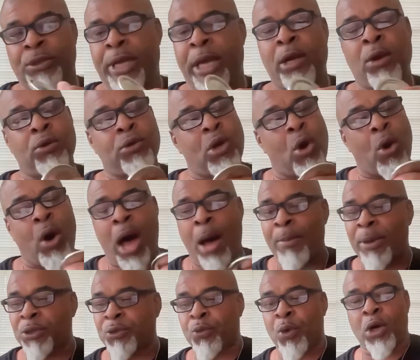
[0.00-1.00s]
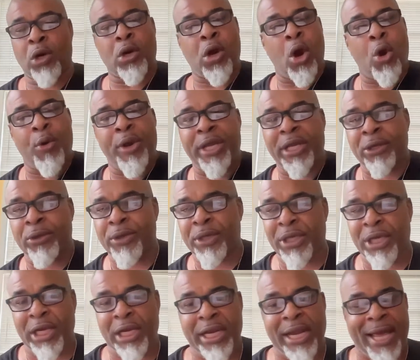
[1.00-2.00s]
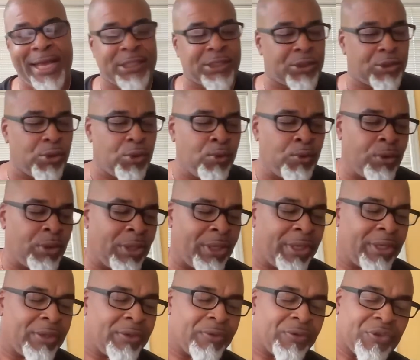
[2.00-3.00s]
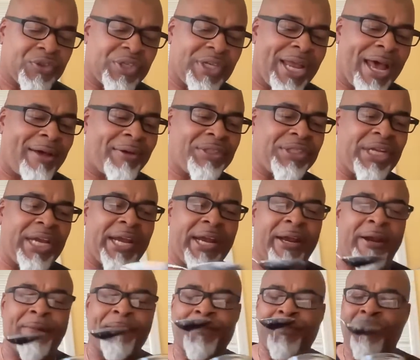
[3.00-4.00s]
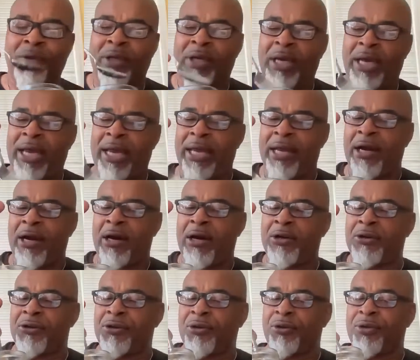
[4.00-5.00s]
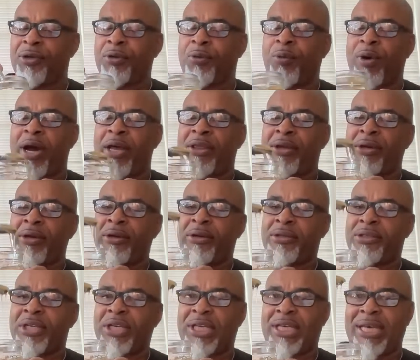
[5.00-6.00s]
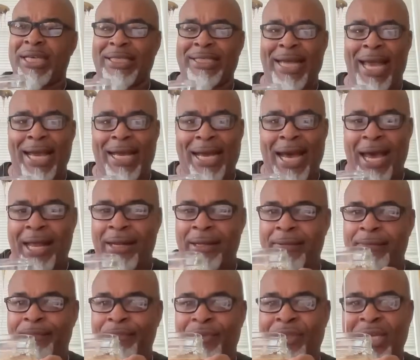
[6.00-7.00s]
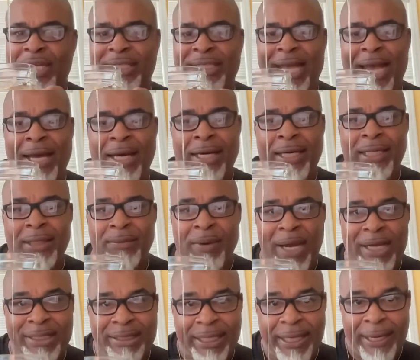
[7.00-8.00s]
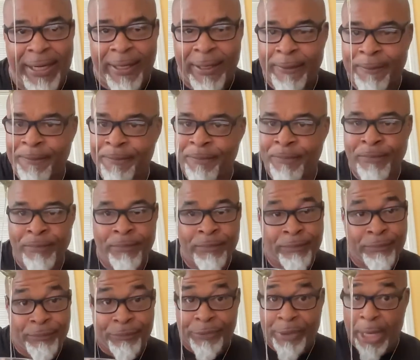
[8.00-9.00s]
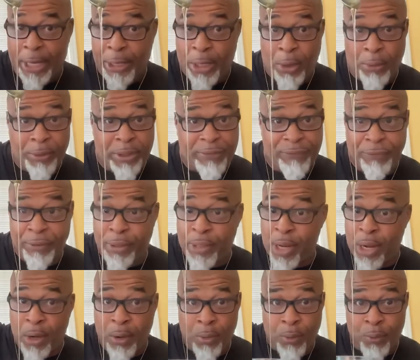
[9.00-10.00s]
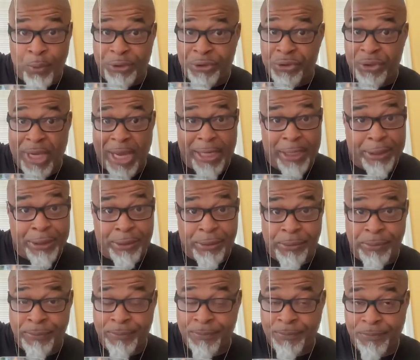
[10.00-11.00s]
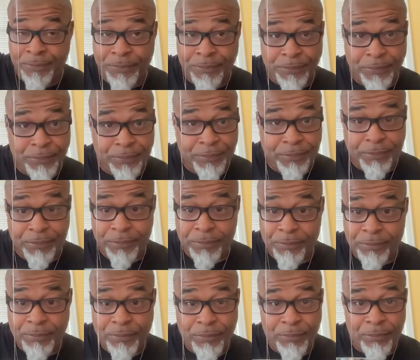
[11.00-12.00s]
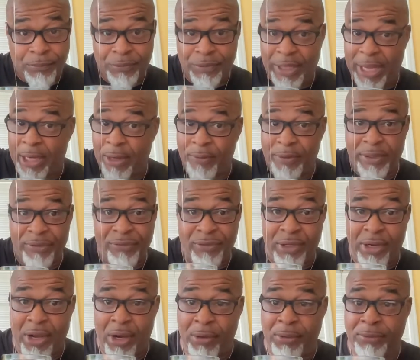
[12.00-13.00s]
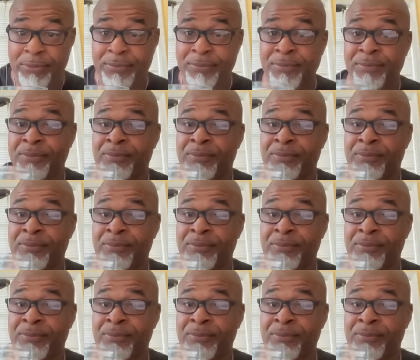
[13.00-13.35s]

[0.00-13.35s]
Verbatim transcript: They don't know how much work go into it. Get in that soup, sit out there in 100 degree weather to get that kind of get that honey right there. They don't even know what you got to do. They don't even know.